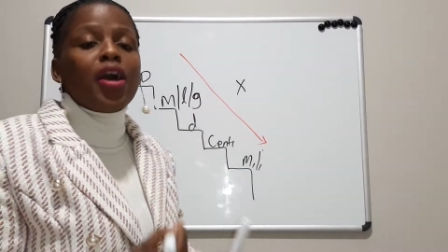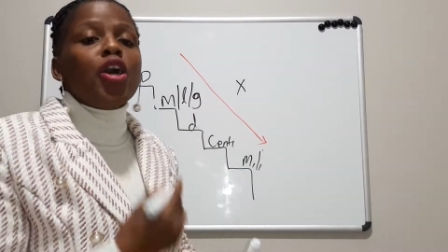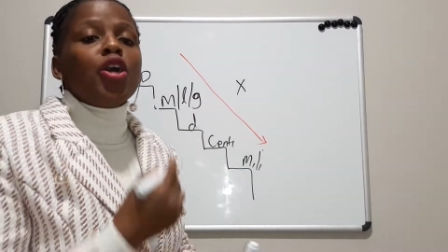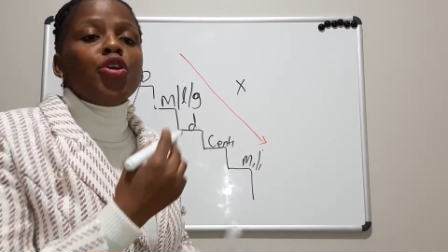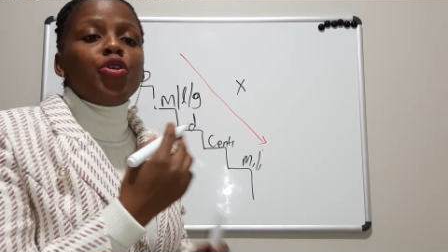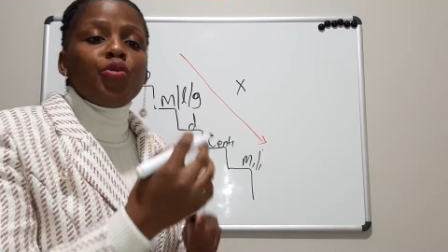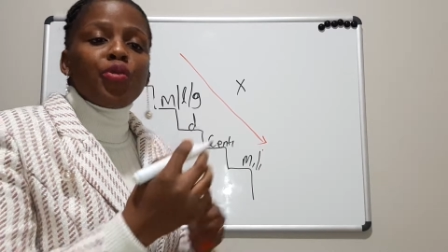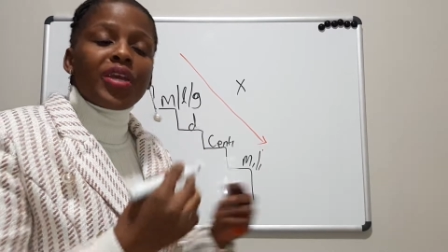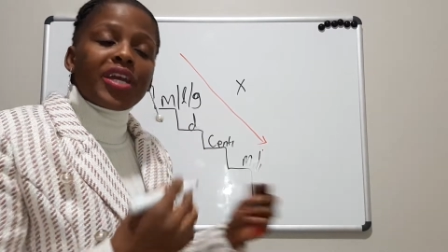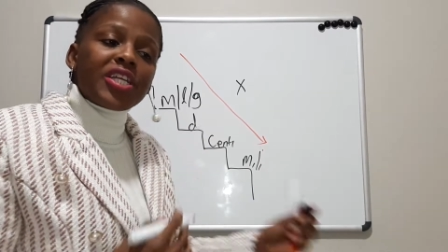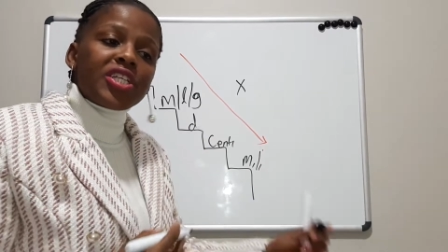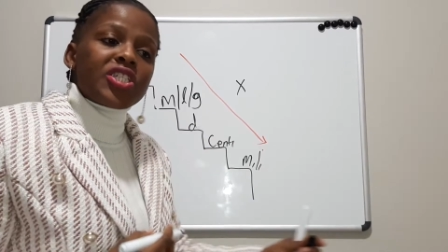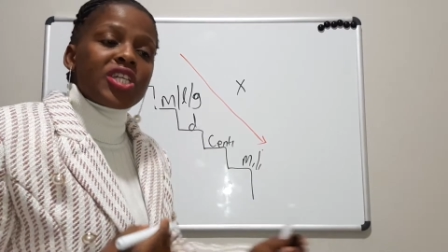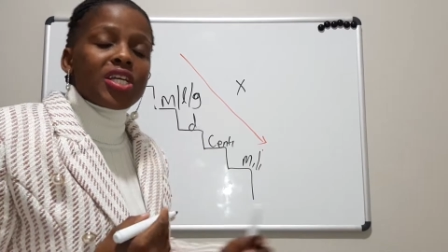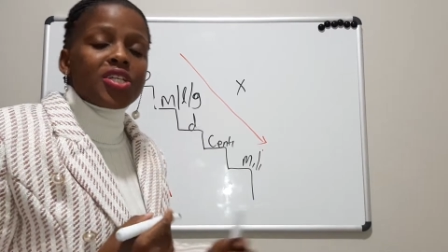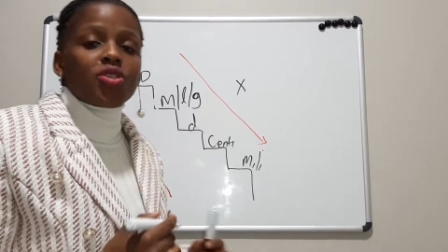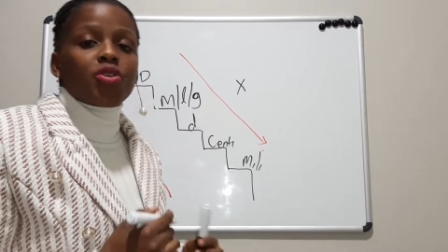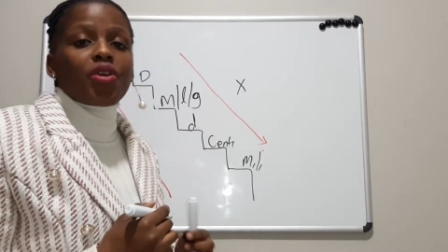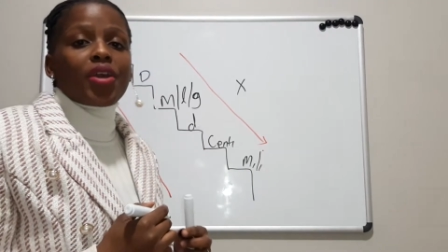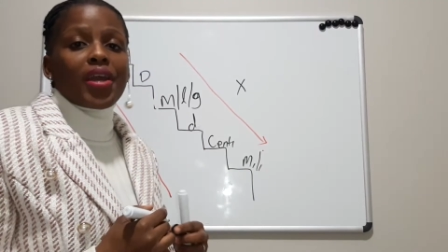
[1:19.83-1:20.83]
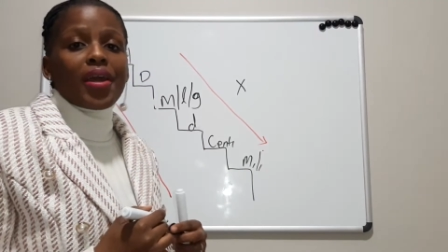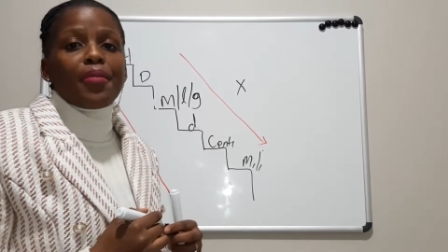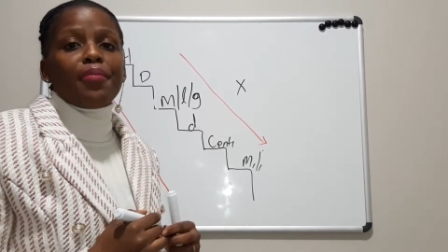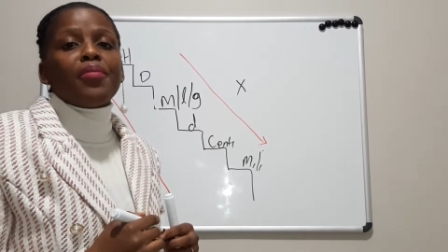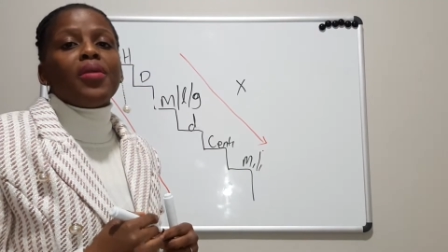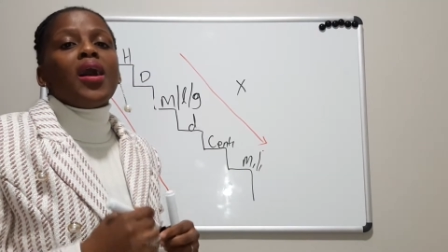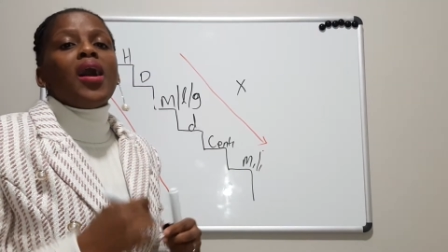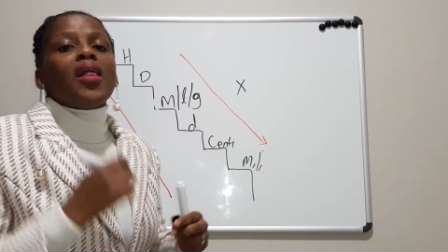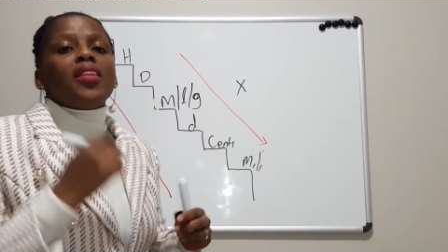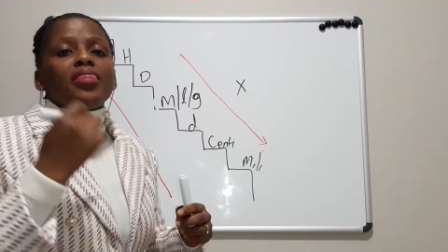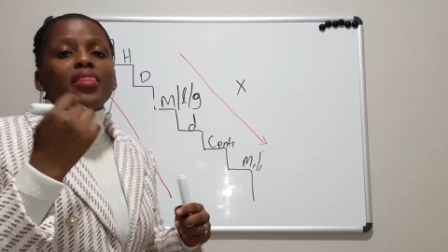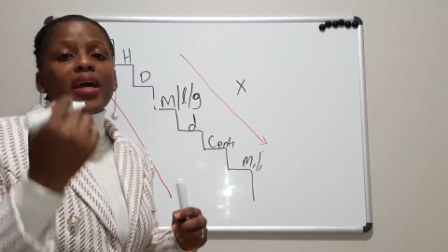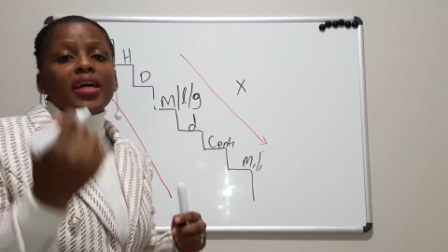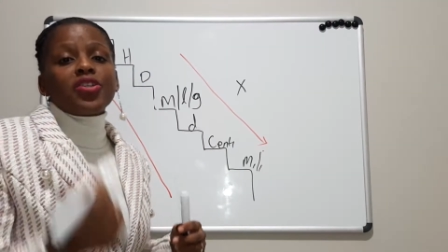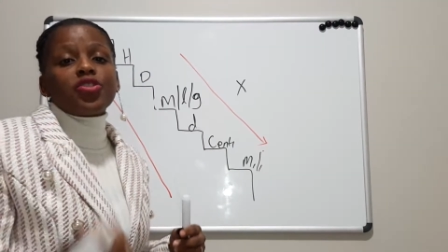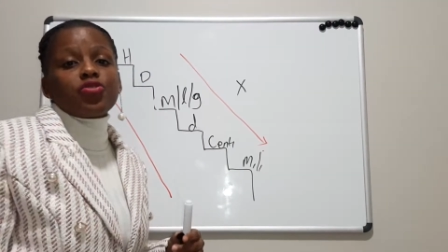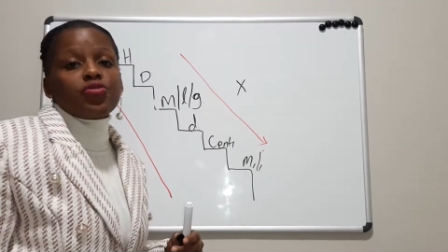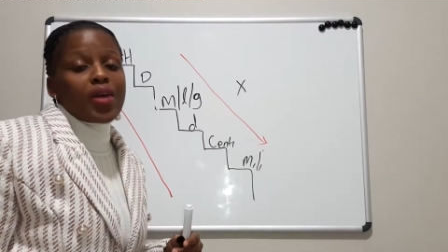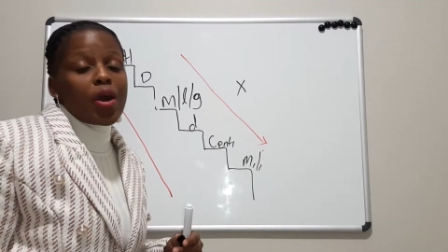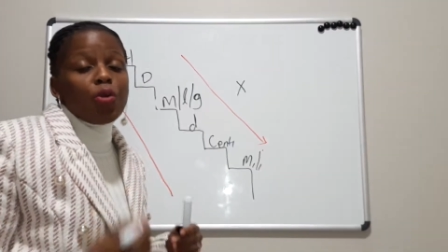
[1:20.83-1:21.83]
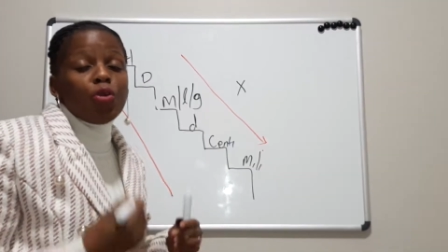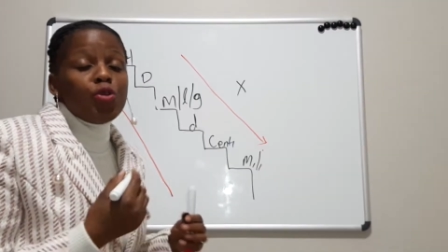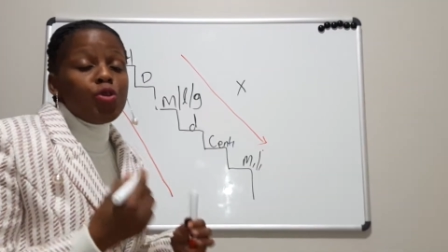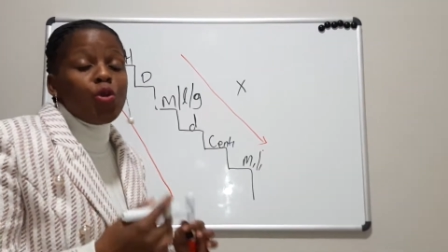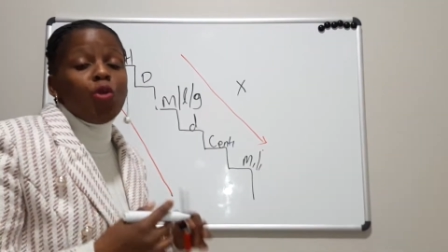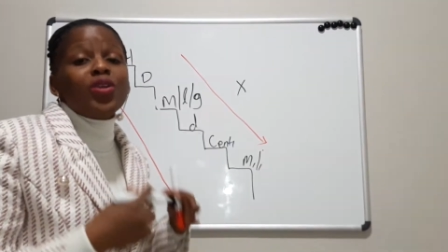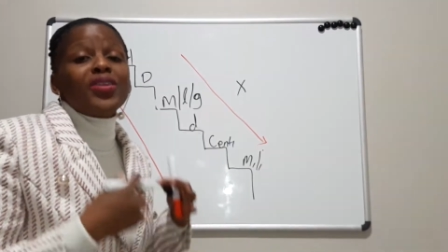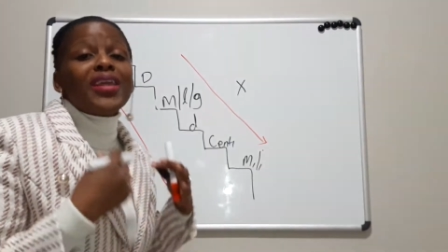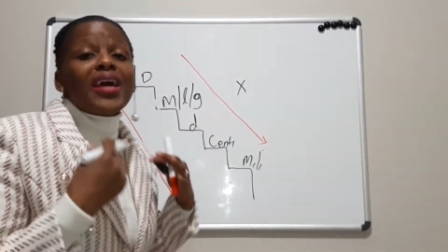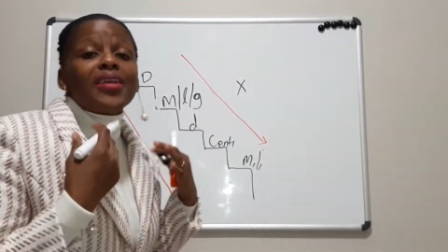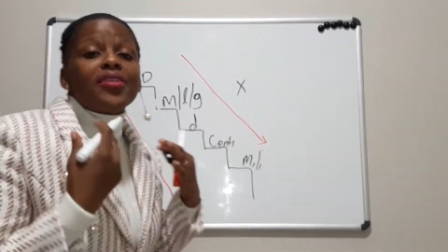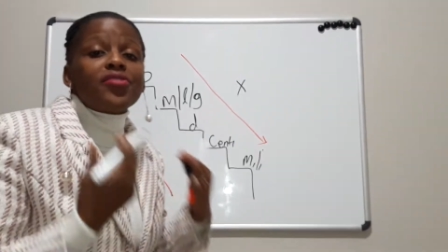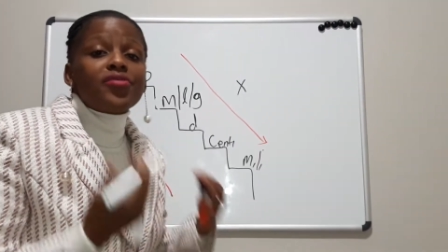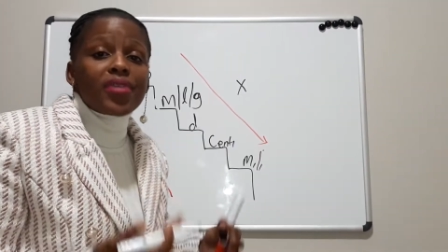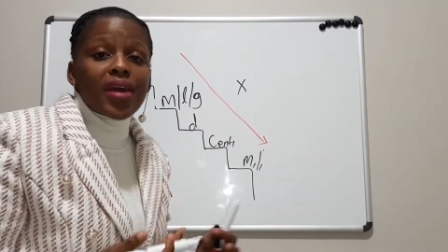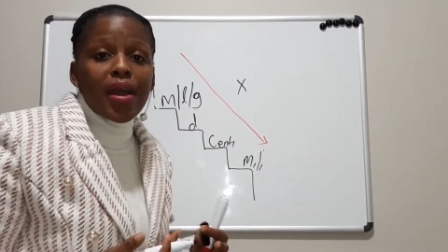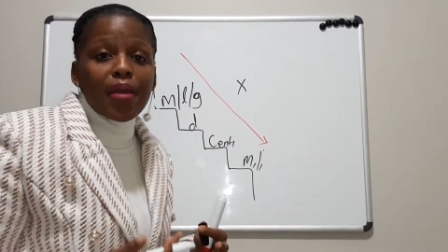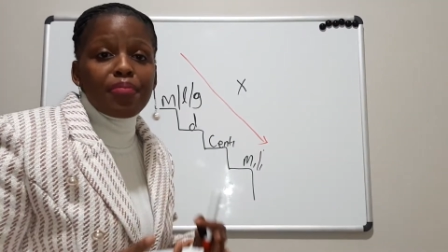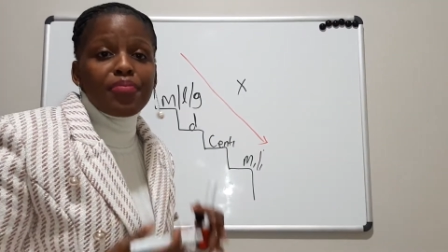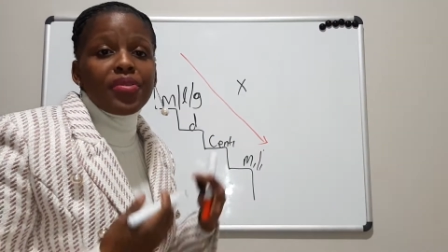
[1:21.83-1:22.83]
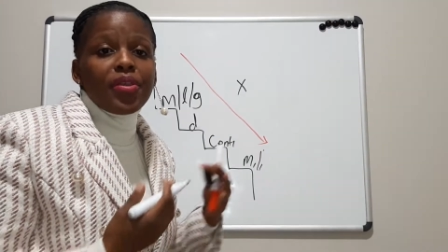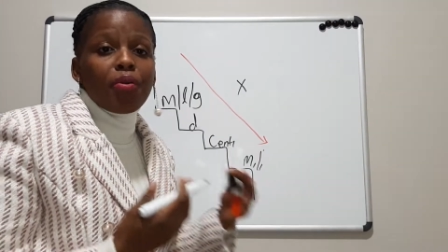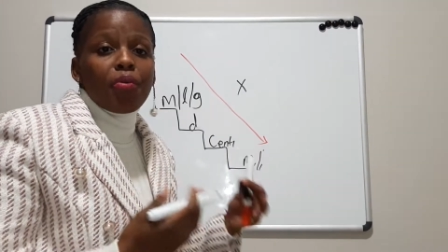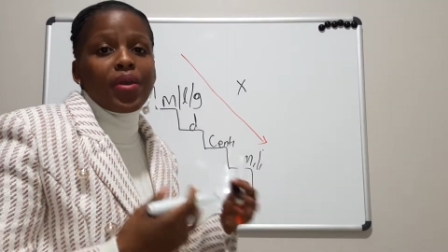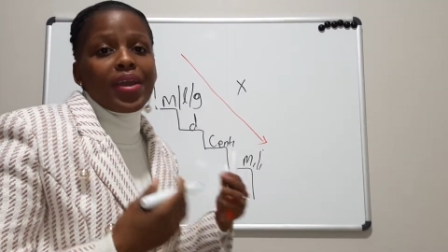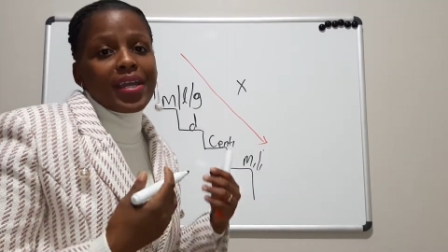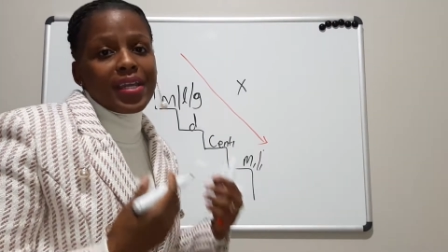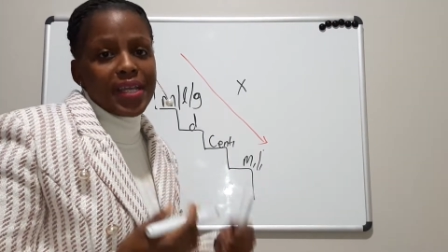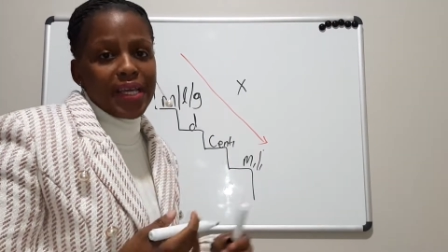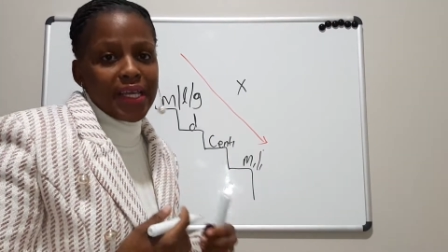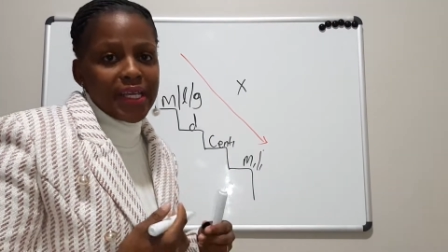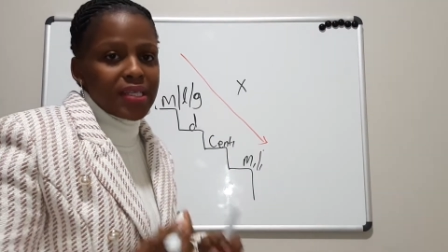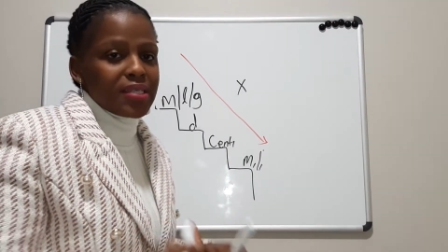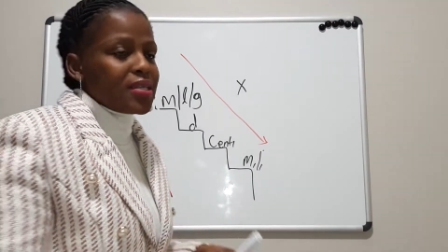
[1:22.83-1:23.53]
you can just cram that or know that rhyme the way it is,